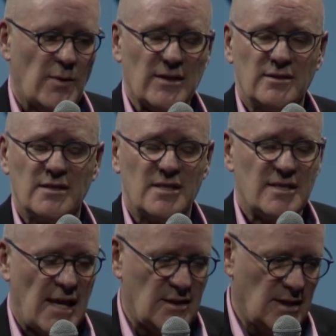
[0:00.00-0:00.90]
rather than
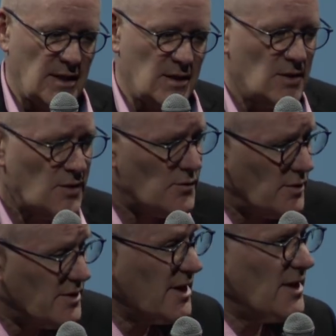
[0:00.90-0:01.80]
settling
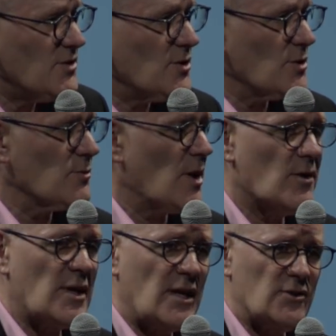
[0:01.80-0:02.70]
for the easier
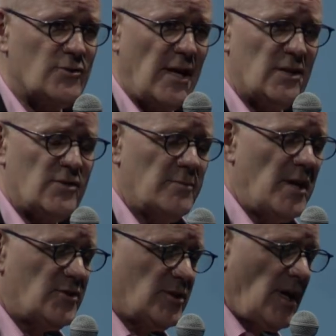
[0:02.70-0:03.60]
road on the
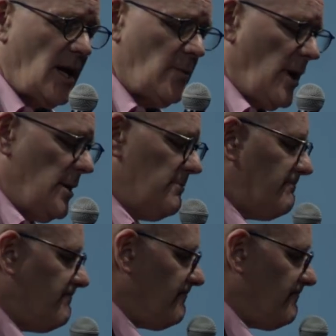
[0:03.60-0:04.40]
transformation highway.